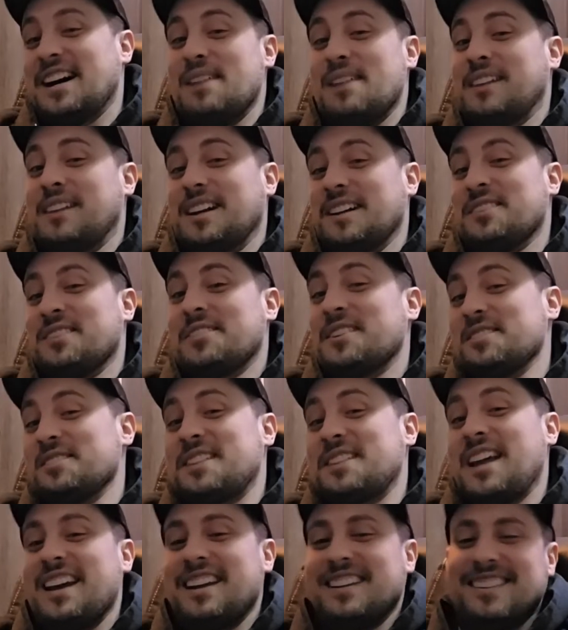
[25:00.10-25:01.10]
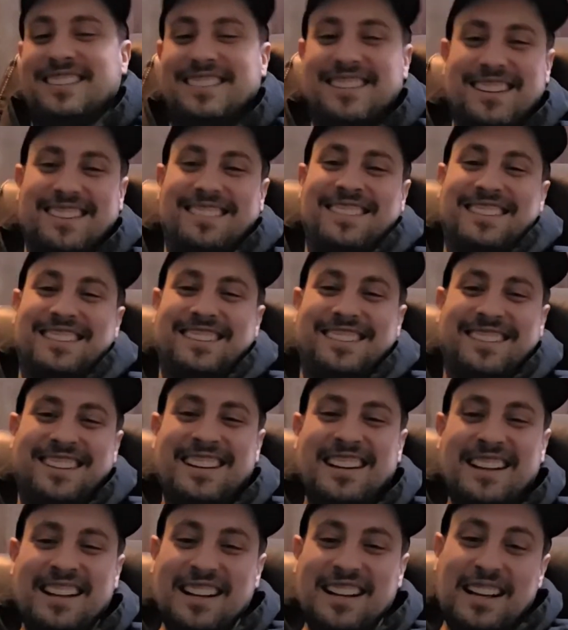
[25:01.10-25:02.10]
I don't understand it.
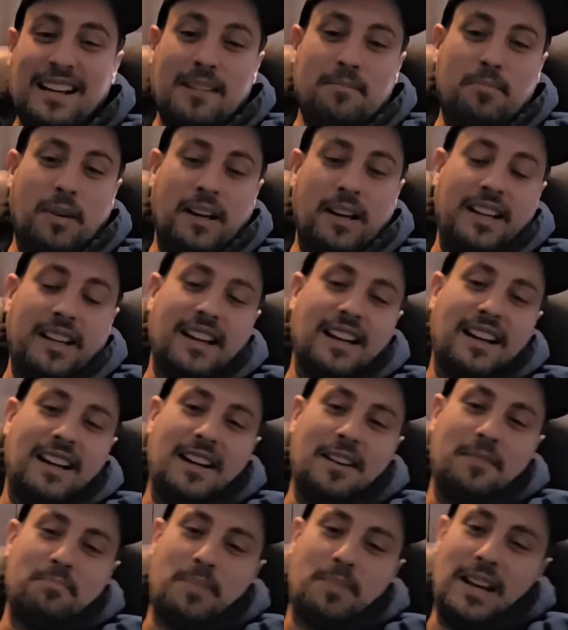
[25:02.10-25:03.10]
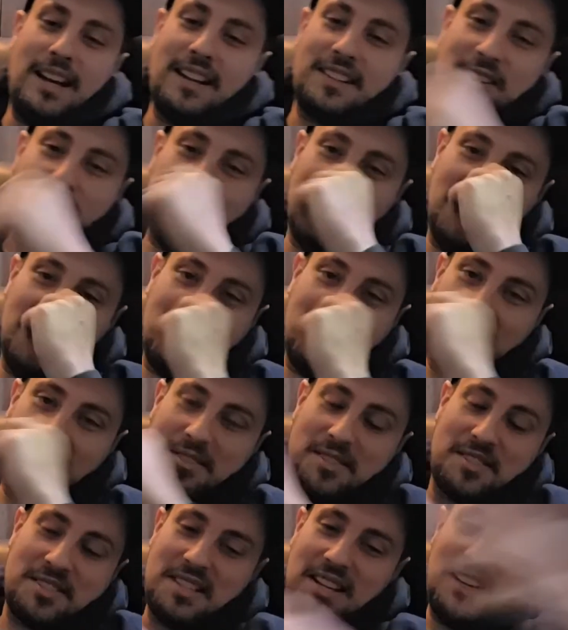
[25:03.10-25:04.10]
But yeah, back to whatever I
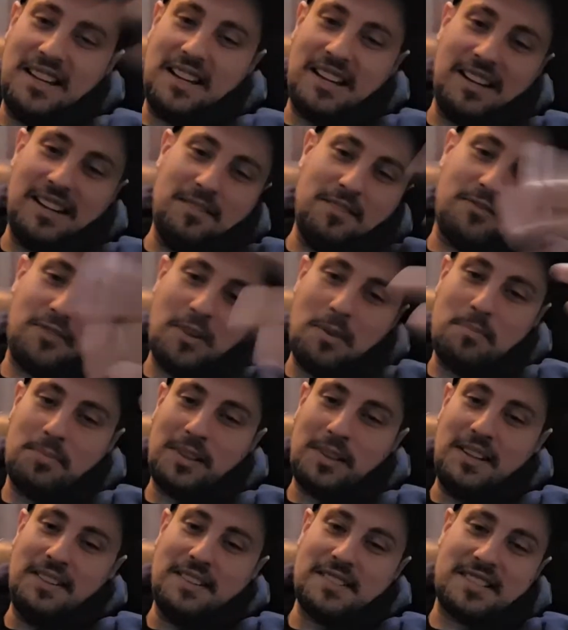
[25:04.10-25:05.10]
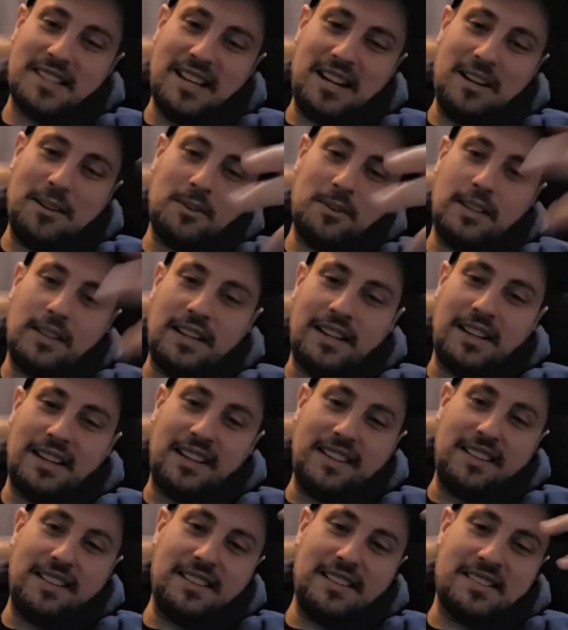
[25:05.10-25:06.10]
was saying. If I play this out like
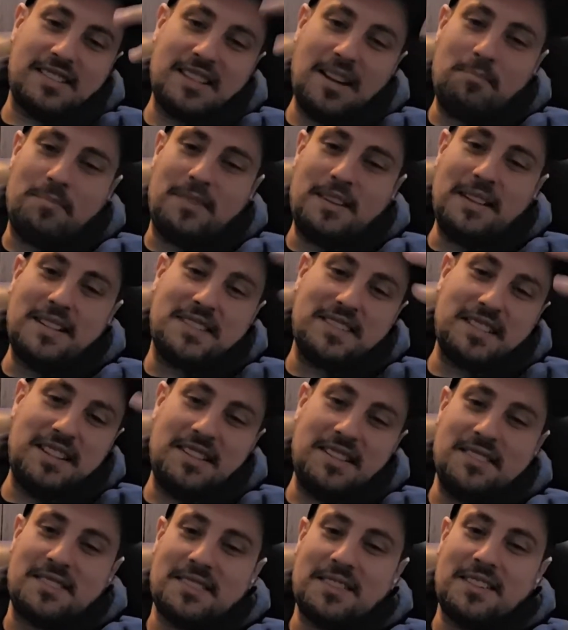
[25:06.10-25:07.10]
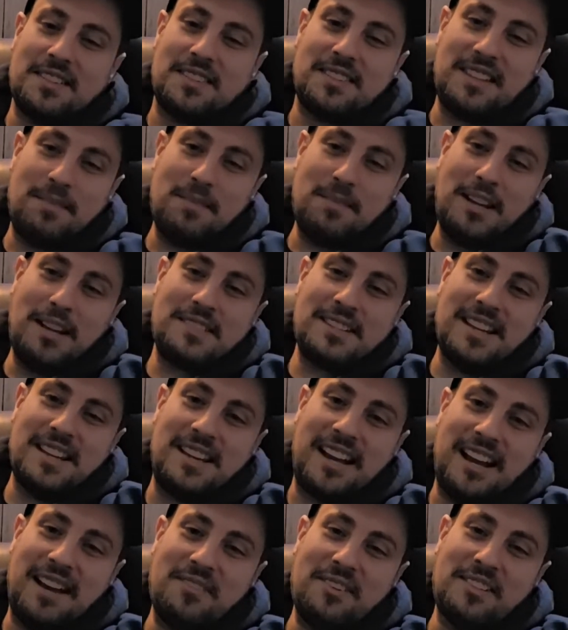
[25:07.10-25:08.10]
something sees this. I'm not
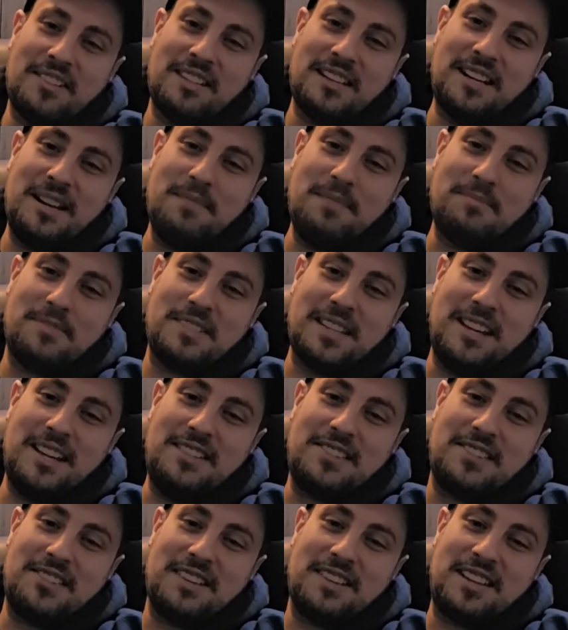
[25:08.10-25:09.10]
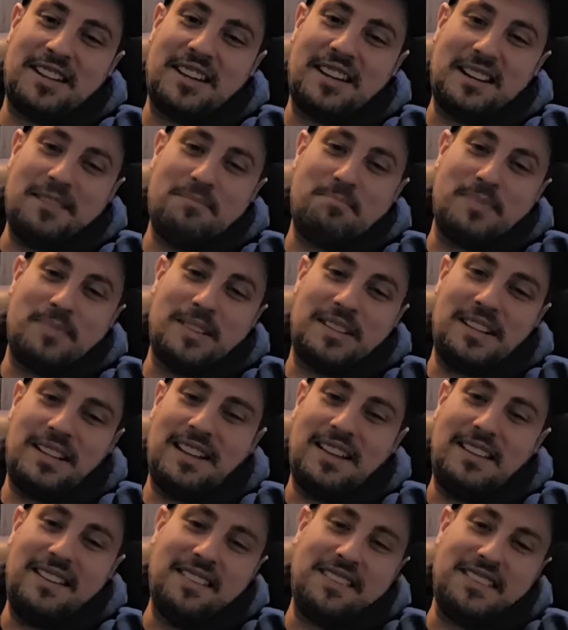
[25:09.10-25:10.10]
saying everything I'm saying should get out, but
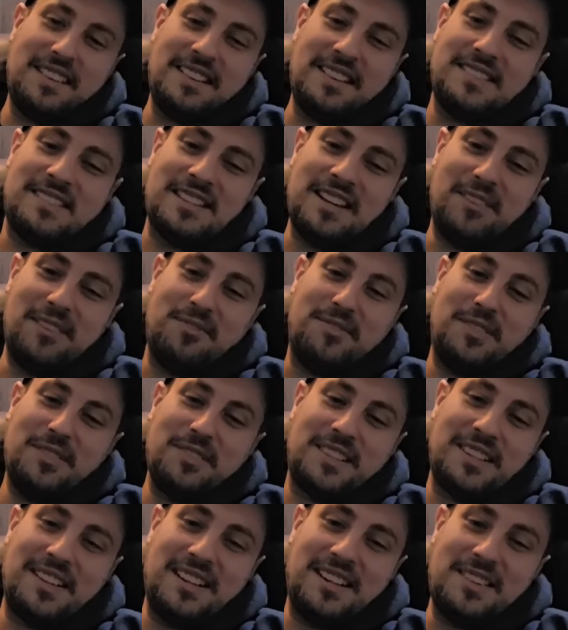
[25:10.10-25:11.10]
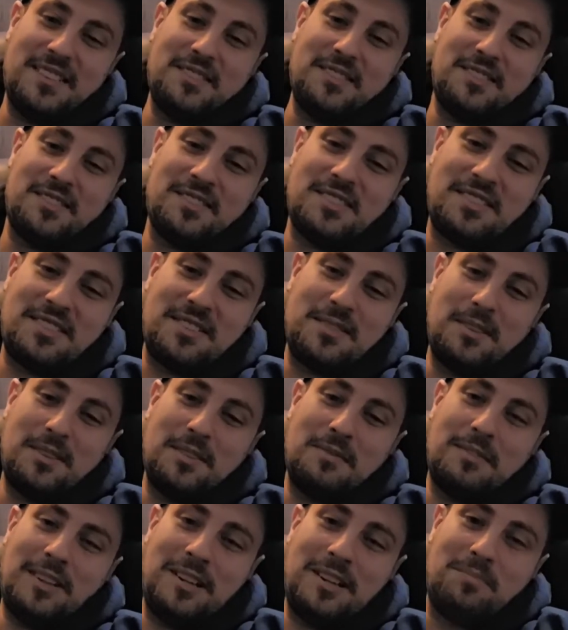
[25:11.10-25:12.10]
anything that's helpful to others who are
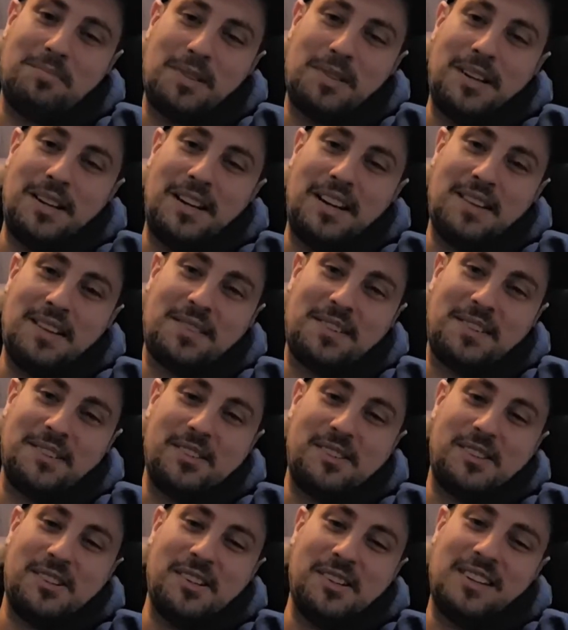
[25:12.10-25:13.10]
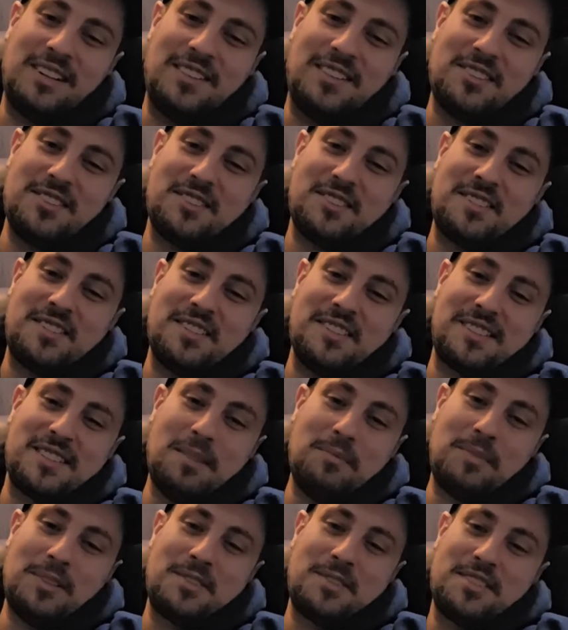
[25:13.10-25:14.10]
like playing ethical good and just in a
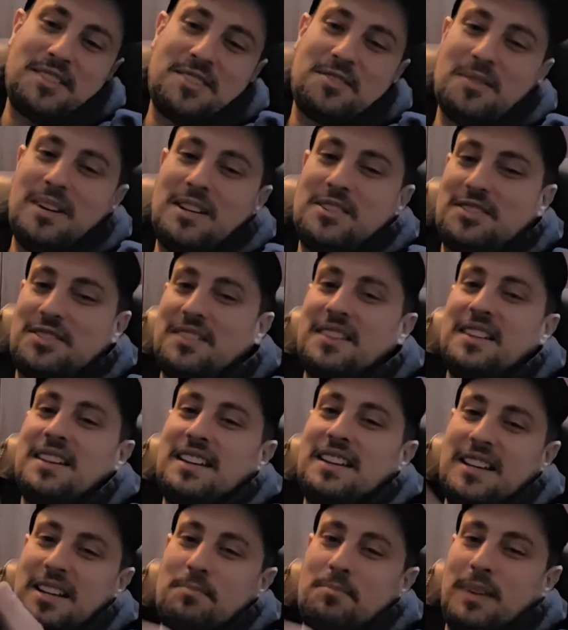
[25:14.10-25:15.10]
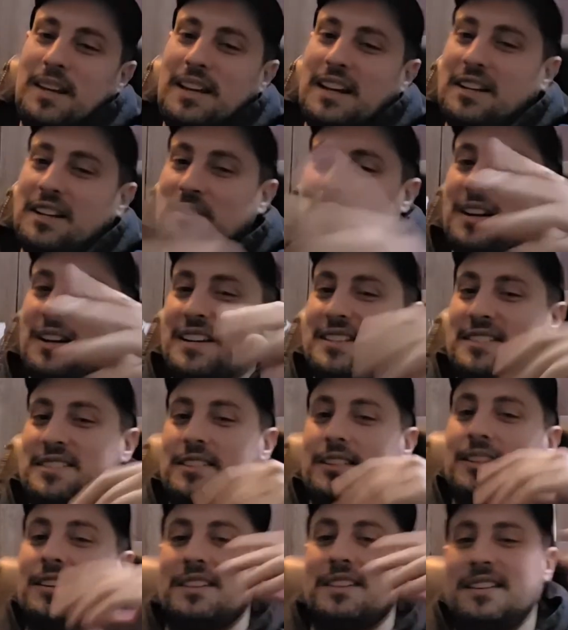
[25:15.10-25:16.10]
similar situation, be
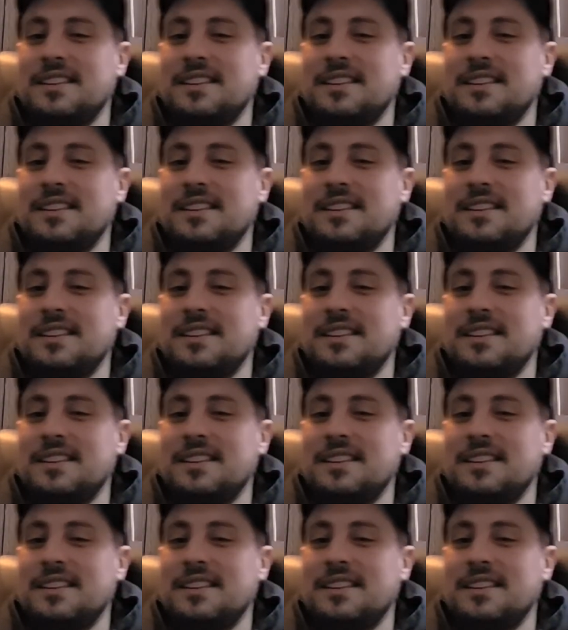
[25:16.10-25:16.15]
interesting.